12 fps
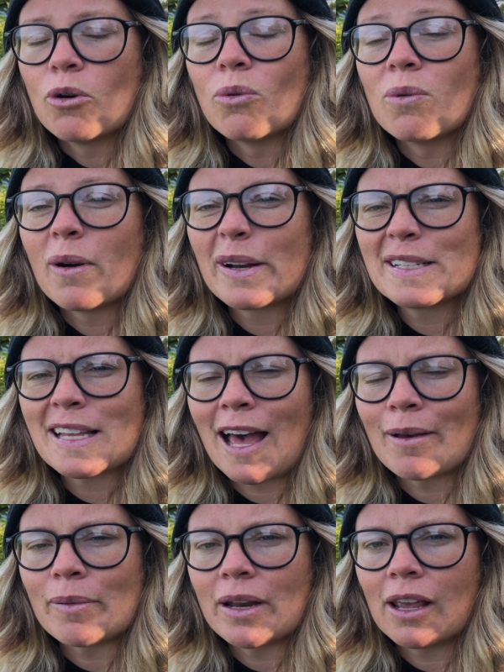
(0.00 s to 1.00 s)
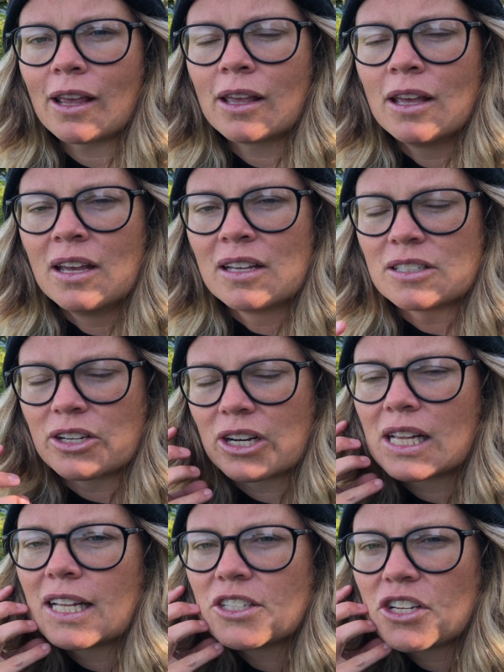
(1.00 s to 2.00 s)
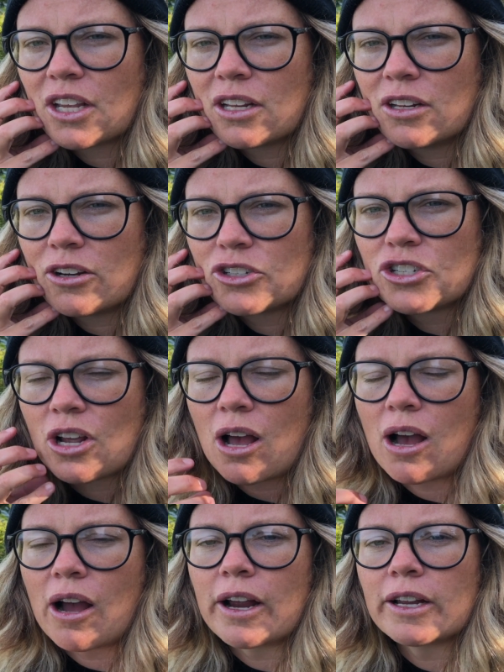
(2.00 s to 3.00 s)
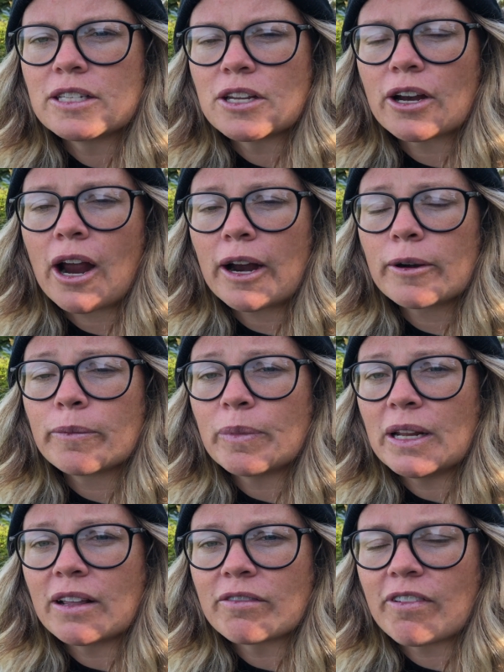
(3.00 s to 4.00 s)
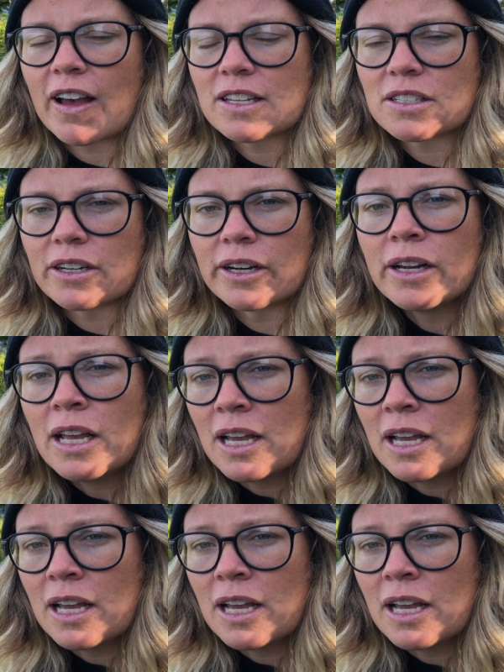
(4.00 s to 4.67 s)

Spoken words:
What is happening? Is there a clenching in your jaw? Is your heart beating faster?